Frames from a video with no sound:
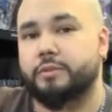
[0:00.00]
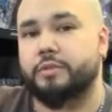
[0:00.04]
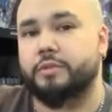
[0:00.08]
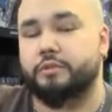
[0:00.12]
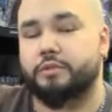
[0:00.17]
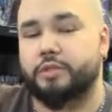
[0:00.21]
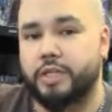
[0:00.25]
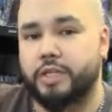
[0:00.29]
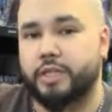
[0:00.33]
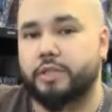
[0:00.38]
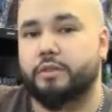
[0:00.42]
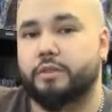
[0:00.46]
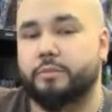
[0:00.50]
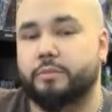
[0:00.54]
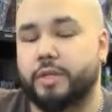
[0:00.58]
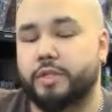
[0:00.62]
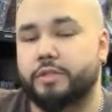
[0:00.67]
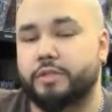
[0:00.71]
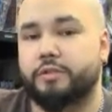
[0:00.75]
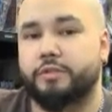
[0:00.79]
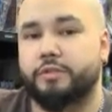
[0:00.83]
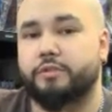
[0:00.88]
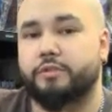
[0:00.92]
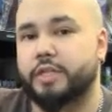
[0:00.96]
So check the, make
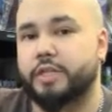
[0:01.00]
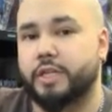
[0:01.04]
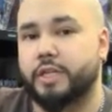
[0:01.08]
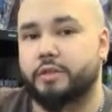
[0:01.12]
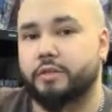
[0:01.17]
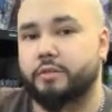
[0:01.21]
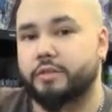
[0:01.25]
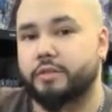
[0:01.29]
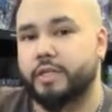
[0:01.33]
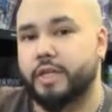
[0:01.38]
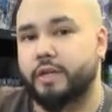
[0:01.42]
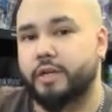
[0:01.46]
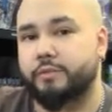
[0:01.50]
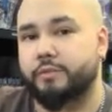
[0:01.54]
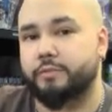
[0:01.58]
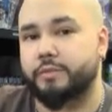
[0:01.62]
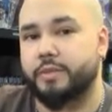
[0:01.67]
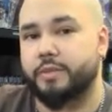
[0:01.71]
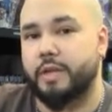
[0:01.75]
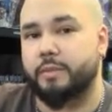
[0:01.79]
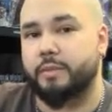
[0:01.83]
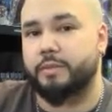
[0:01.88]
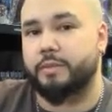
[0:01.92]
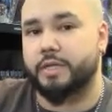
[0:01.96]
sure you check those out from
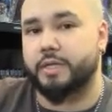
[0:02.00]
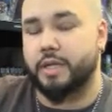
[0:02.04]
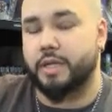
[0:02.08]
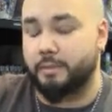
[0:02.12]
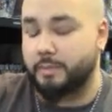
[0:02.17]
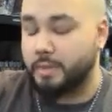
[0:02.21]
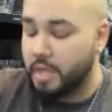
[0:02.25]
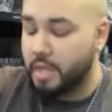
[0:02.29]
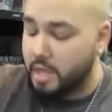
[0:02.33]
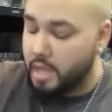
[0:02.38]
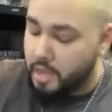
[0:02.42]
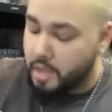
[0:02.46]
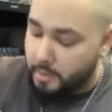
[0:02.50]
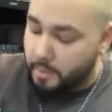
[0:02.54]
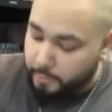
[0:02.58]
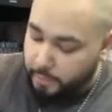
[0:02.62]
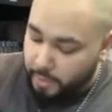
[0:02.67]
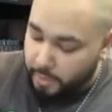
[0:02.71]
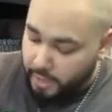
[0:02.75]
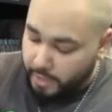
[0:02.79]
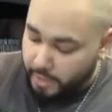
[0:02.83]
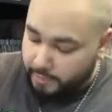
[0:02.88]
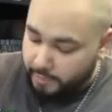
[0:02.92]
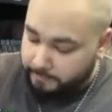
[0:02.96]
time to time.
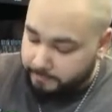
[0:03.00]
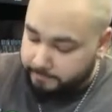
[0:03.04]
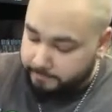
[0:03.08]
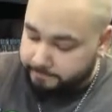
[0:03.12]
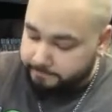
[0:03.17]
But